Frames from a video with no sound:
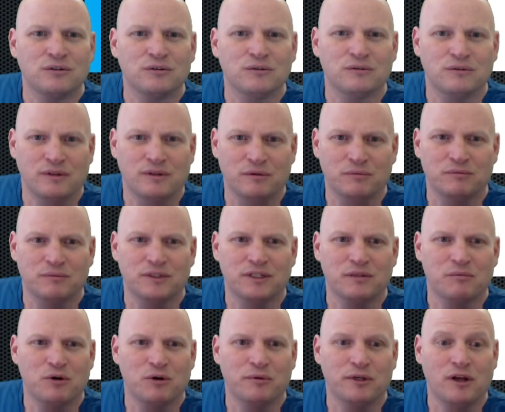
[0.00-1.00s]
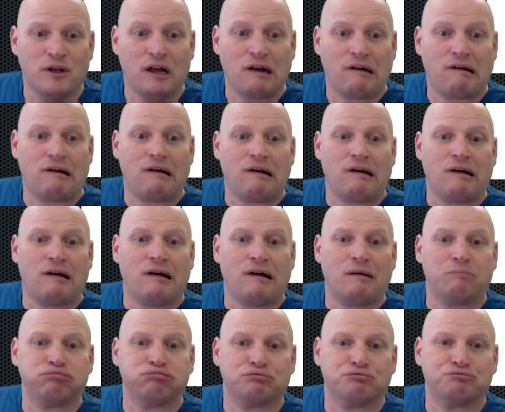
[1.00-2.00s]
to, oh, in a moment.
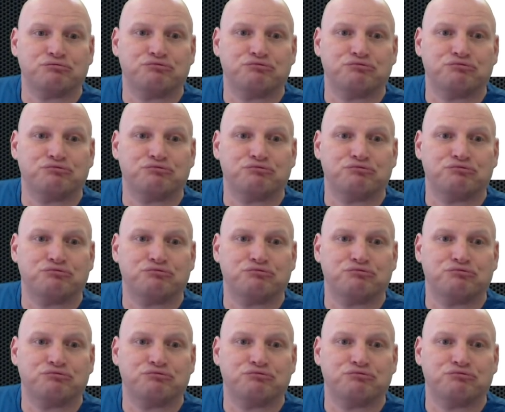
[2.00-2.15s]
Ah!